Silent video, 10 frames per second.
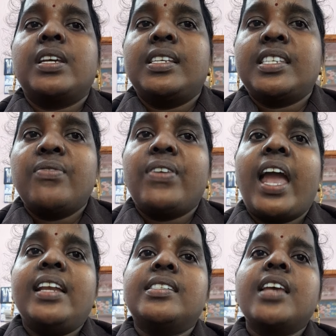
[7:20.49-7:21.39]
recent
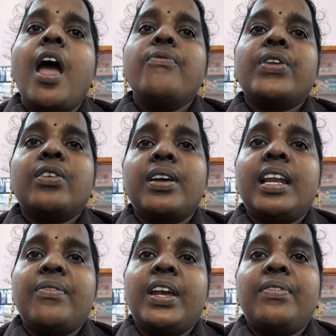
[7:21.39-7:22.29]
files,
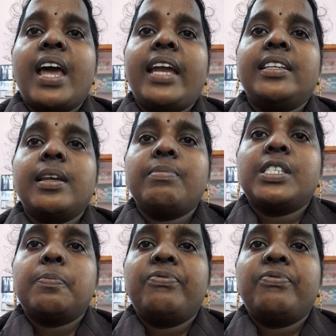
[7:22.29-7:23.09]
frequently viewed items,